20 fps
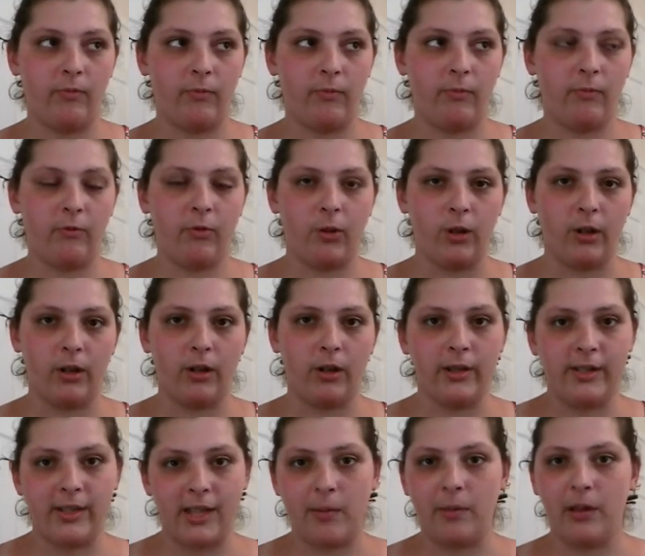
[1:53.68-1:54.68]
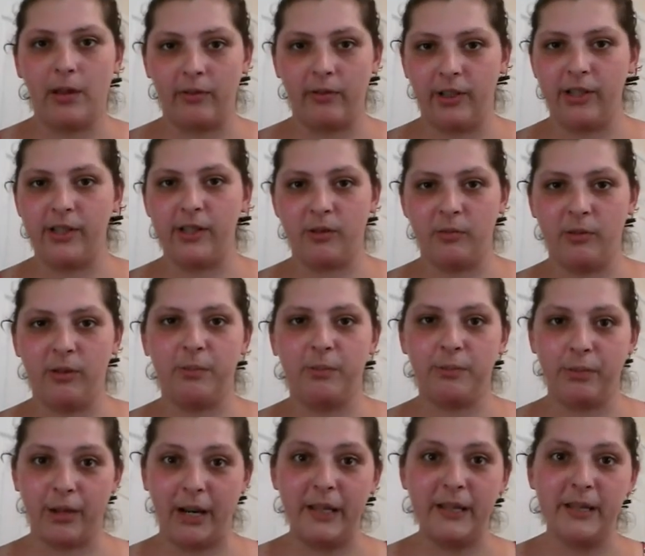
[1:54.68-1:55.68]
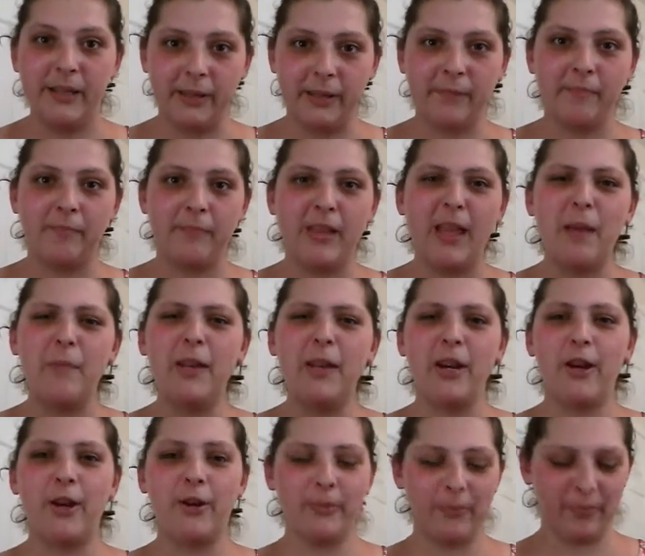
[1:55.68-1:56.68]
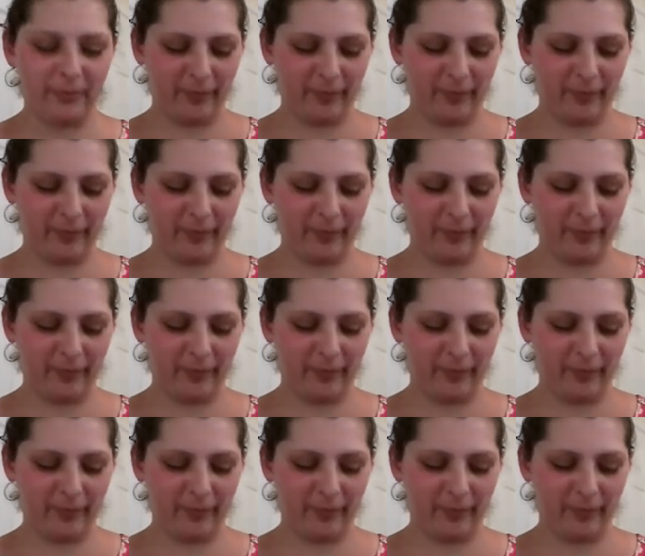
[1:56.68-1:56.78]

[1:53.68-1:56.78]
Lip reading: for a semi-reasonable price, let me know.